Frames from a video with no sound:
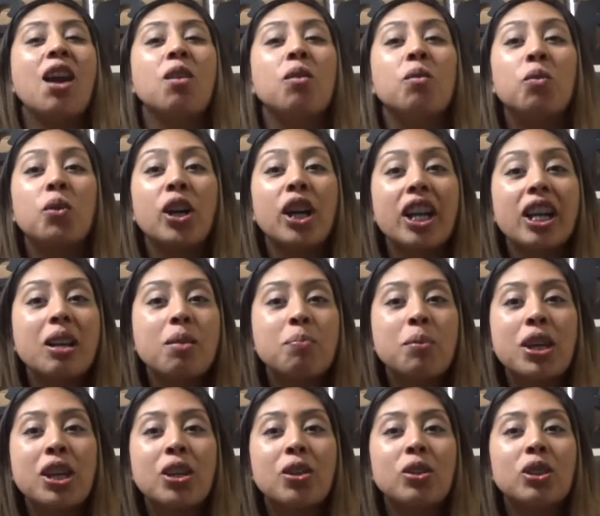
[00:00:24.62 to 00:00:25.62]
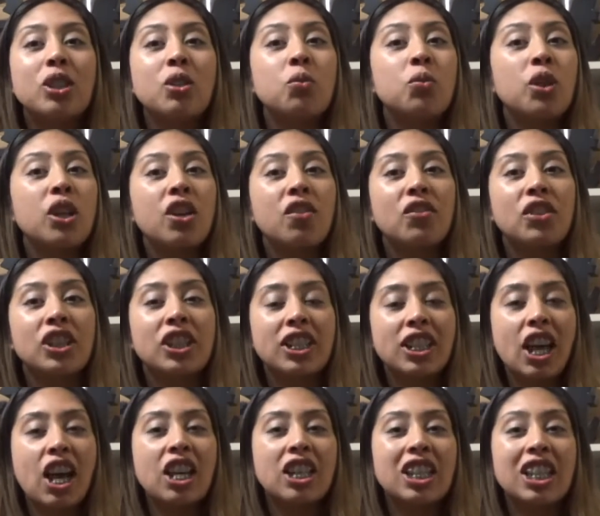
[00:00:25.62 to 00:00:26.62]
We're going to be using one of our
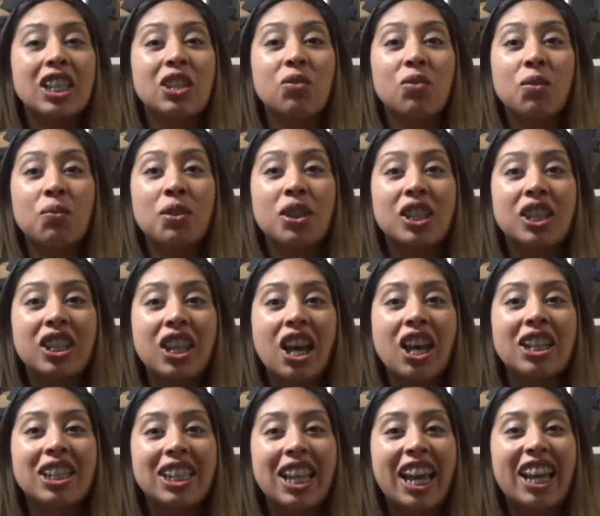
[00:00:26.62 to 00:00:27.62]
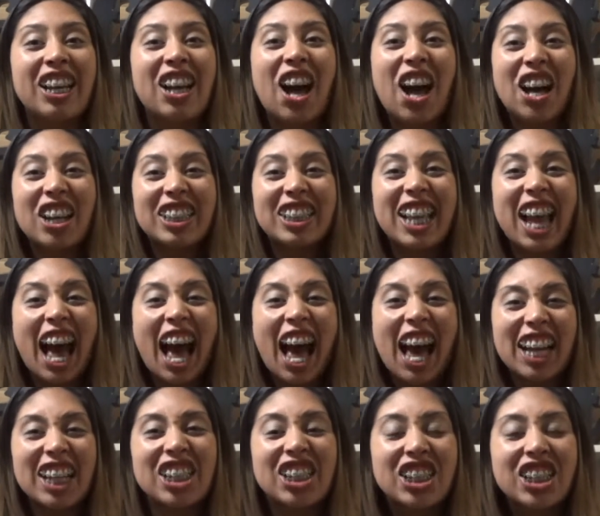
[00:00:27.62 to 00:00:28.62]
sauces from the sauce line called
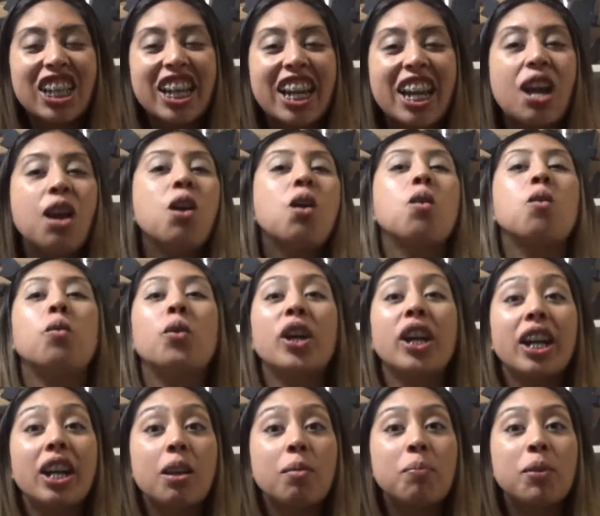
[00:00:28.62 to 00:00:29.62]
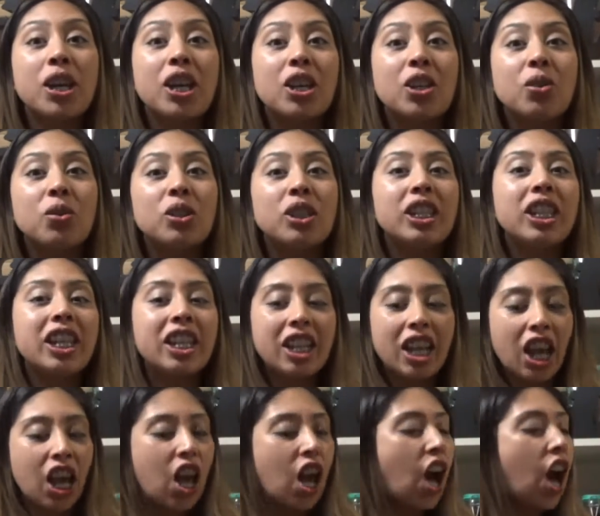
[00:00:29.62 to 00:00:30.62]
Tashie. We're going to be using
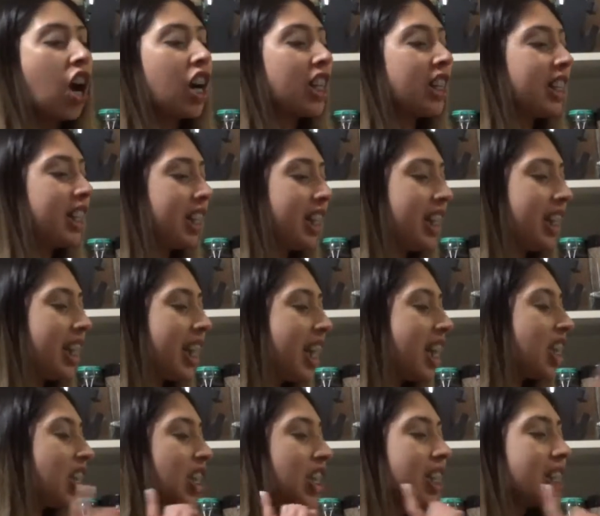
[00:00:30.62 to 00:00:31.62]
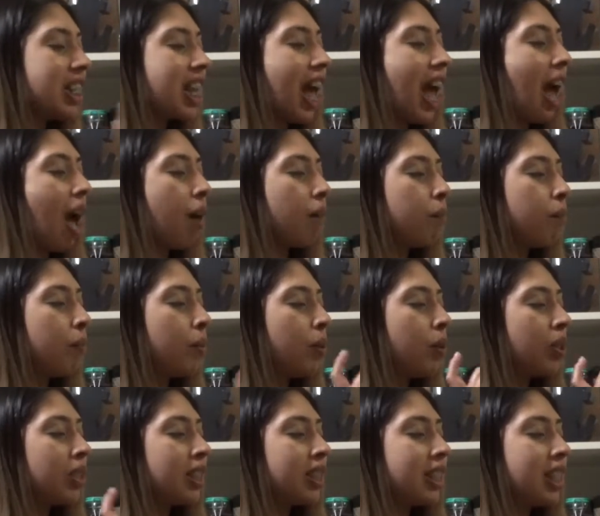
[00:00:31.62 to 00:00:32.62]
our delicious
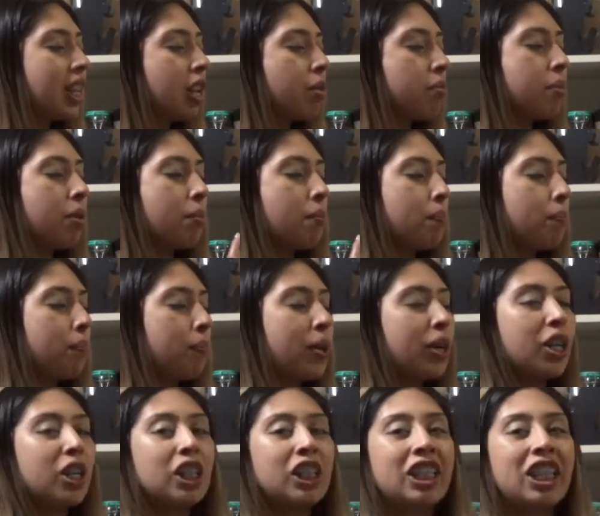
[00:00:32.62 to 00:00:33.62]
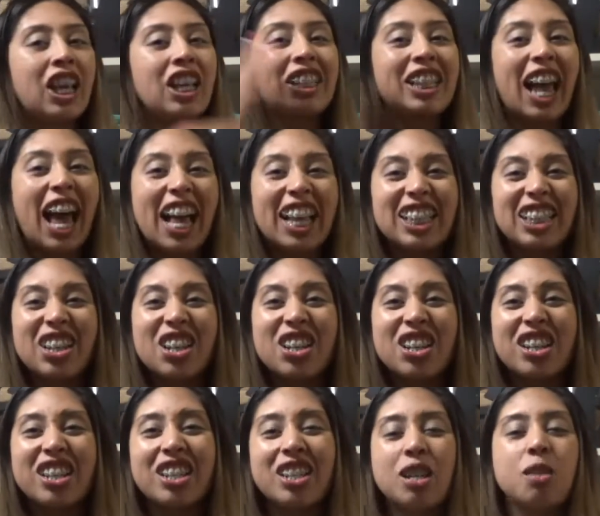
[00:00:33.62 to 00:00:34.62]
apple cinnamon butter sauce as
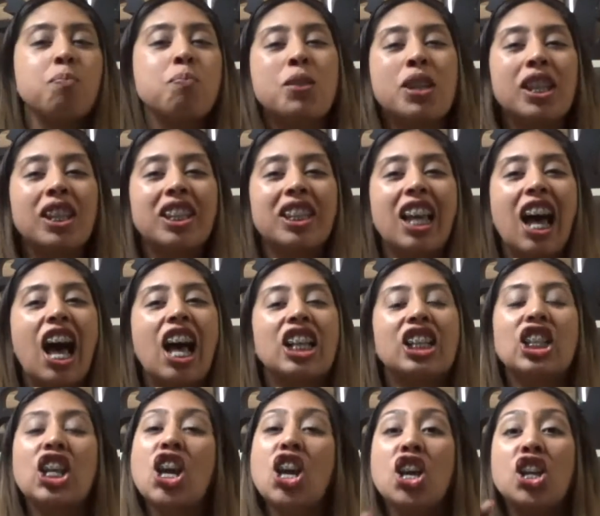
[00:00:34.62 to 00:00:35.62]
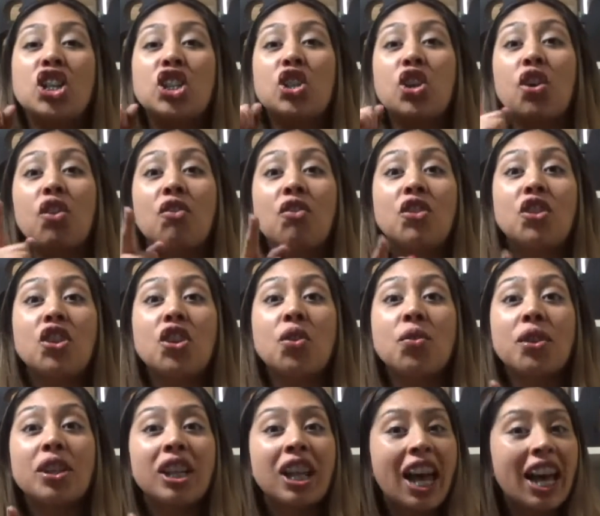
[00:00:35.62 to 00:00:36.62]
our dipping sauce. So if you
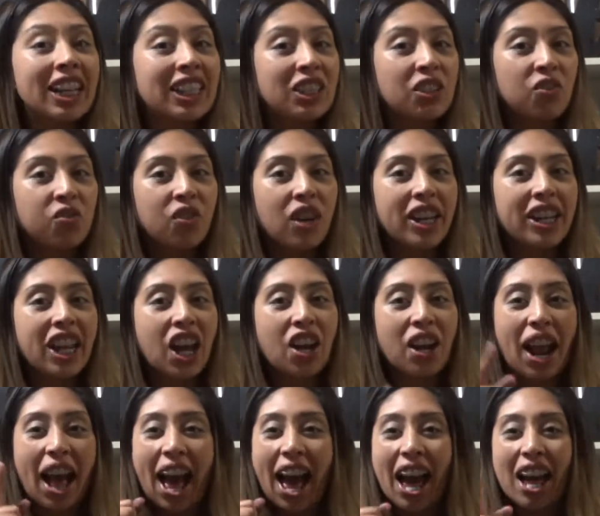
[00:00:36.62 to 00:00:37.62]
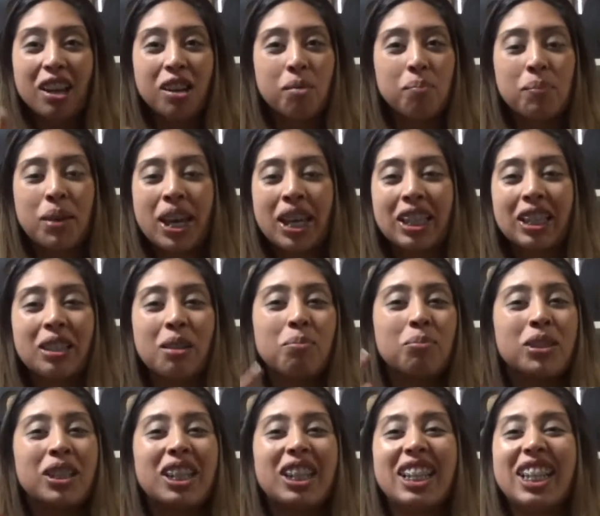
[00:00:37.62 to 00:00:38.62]
would like to find out how to make
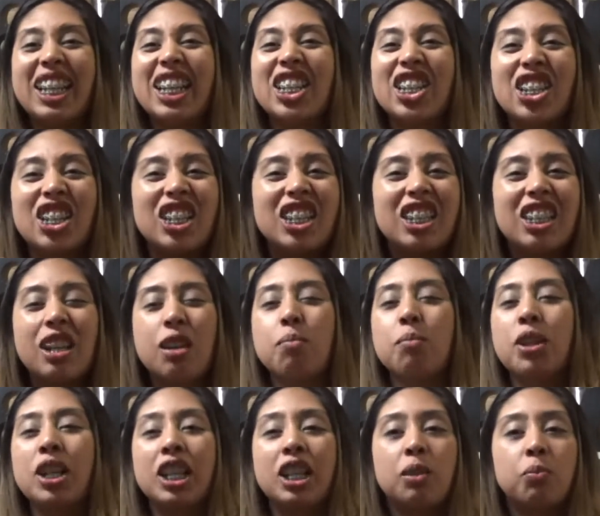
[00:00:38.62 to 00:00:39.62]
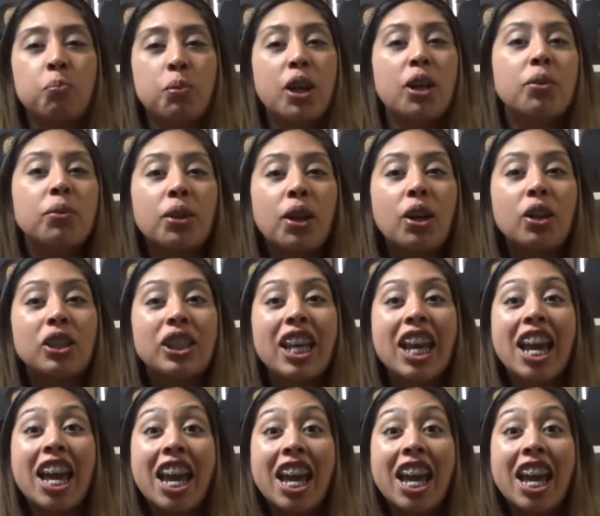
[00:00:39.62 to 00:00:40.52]
some delicious Summery Spring Rolls,